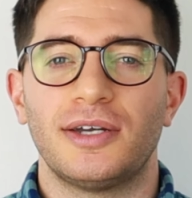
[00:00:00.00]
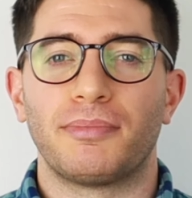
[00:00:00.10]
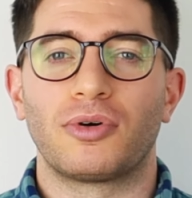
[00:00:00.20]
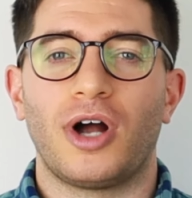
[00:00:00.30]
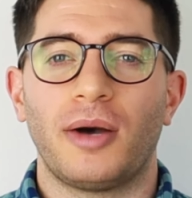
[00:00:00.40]
and
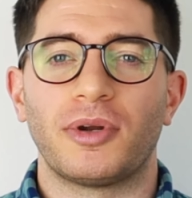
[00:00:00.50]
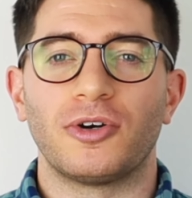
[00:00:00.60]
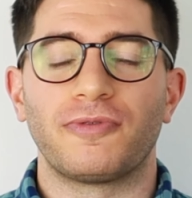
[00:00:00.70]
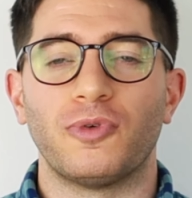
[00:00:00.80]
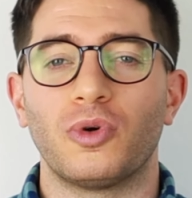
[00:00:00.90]

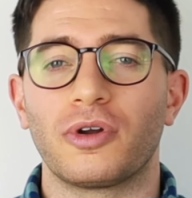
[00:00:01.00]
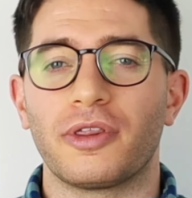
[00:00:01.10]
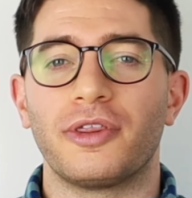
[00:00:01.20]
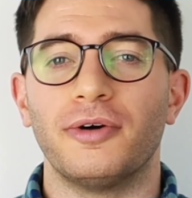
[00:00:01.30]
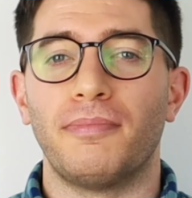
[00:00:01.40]
barometer for
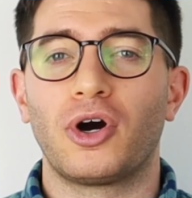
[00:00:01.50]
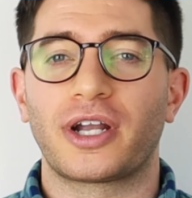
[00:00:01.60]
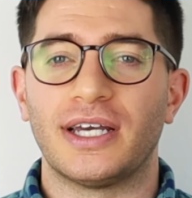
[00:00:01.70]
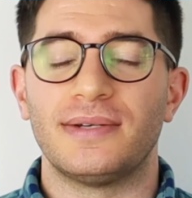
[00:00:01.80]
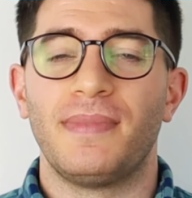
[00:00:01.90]
the
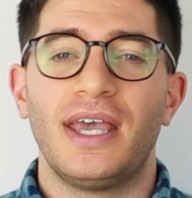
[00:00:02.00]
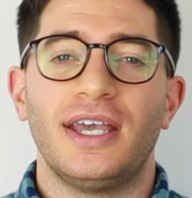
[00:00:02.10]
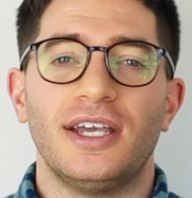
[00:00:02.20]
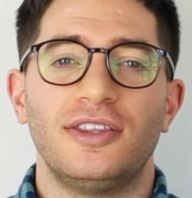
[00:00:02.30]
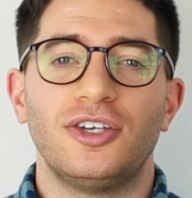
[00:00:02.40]
market
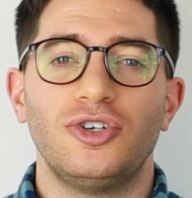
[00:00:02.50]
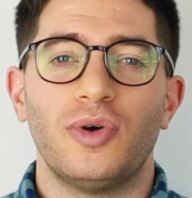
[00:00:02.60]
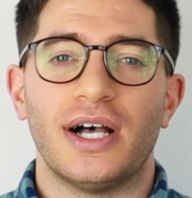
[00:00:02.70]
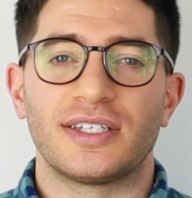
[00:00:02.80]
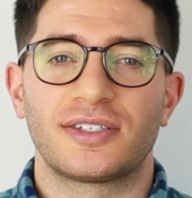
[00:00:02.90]
in the
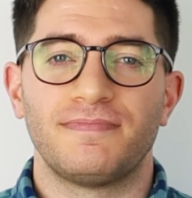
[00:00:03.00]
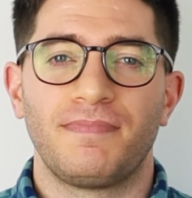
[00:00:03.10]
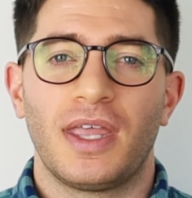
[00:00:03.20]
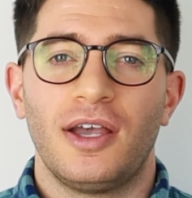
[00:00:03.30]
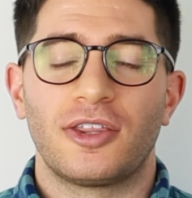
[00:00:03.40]
U.S.
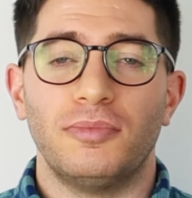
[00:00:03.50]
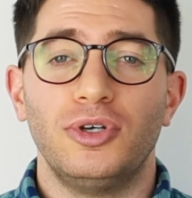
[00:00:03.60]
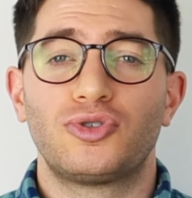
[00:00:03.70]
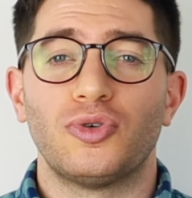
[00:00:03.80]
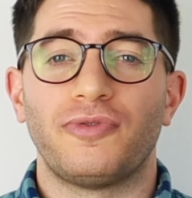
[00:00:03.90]
The
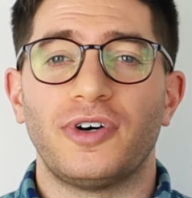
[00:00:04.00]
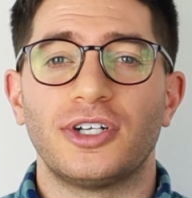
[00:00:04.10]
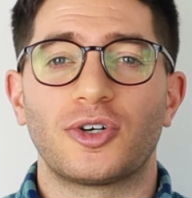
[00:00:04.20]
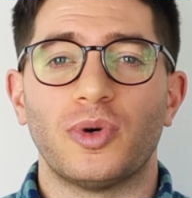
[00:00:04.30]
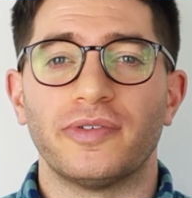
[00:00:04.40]
mutual fund
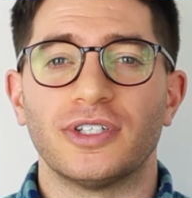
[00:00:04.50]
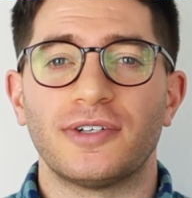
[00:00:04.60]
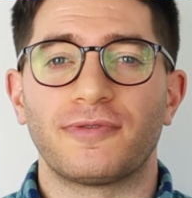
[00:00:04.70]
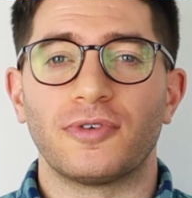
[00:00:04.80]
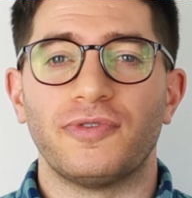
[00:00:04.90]

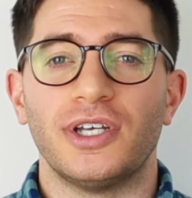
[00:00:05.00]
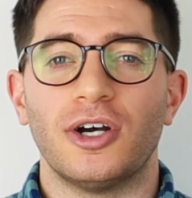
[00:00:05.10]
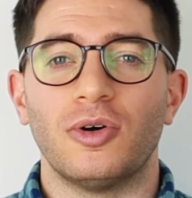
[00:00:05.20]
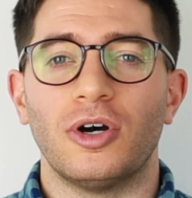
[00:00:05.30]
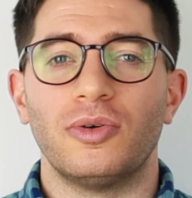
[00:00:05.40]
equivalent for
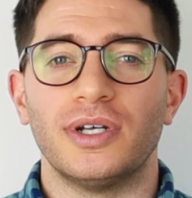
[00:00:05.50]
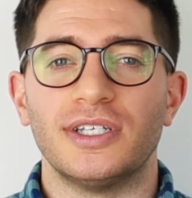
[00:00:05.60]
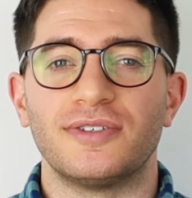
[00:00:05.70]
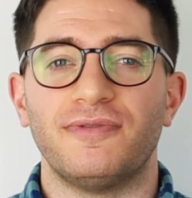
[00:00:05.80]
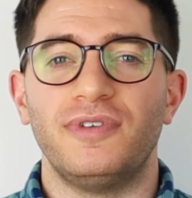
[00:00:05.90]
VOO
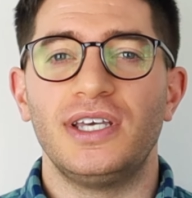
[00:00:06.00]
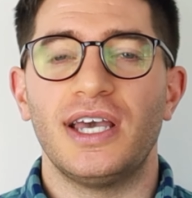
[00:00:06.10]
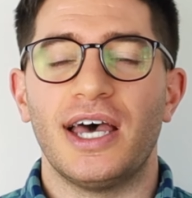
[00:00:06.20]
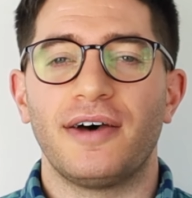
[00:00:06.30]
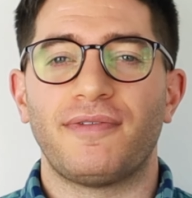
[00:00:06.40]
is
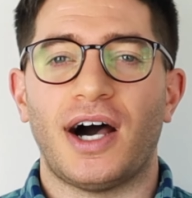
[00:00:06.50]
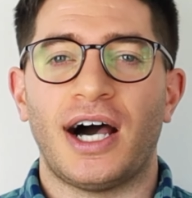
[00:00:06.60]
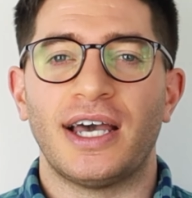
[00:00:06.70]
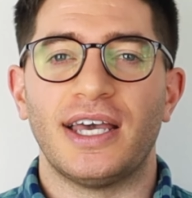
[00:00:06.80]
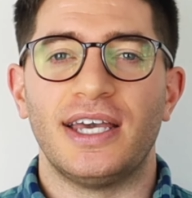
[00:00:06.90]

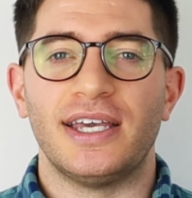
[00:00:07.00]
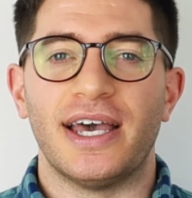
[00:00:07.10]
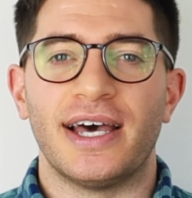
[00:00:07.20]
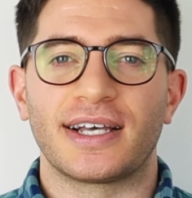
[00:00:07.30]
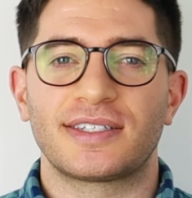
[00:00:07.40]

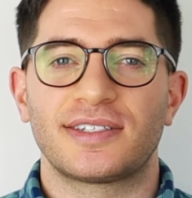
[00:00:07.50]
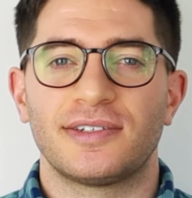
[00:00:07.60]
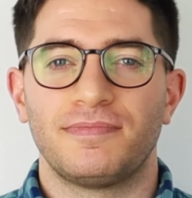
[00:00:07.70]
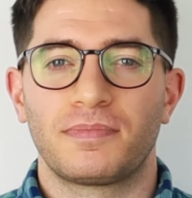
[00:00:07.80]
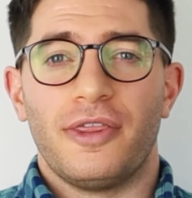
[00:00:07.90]
VFIAX.
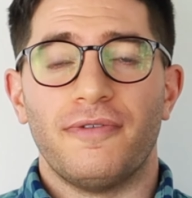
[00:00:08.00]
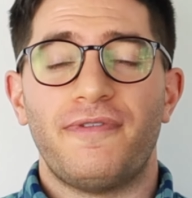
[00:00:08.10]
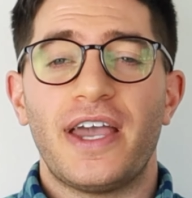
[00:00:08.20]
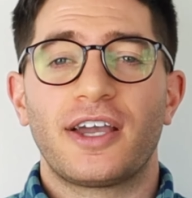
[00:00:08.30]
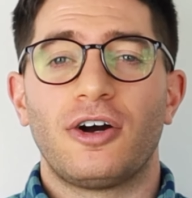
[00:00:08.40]
The
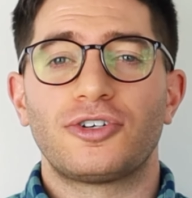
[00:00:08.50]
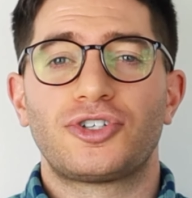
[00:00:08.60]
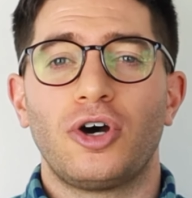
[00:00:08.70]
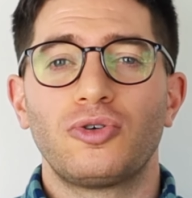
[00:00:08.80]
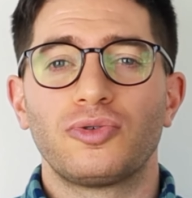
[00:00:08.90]
Vanguard
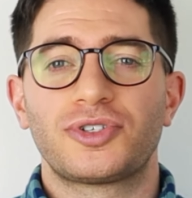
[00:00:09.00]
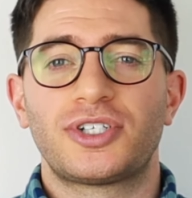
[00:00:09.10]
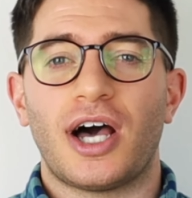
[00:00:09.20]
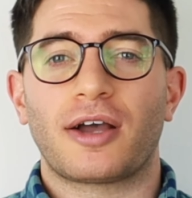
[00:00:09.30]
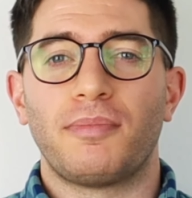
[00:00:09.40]
Total
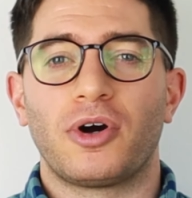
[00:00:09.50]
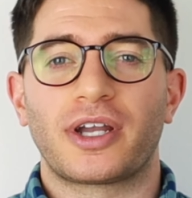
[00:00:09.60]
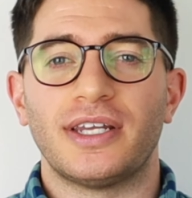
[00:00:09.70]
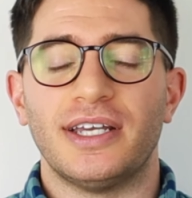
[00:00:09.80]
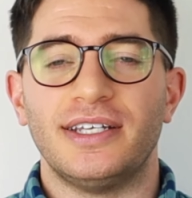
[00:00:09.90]
Stock
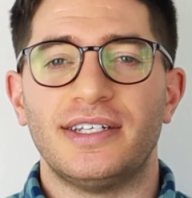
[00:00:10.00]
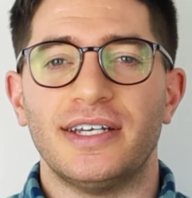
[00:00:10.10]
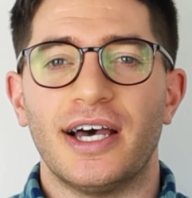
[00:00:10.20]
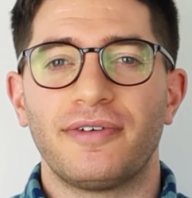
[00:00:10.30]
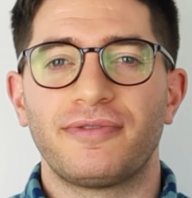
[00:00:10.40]
Market
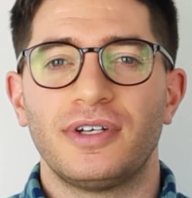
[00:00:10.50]
ETF,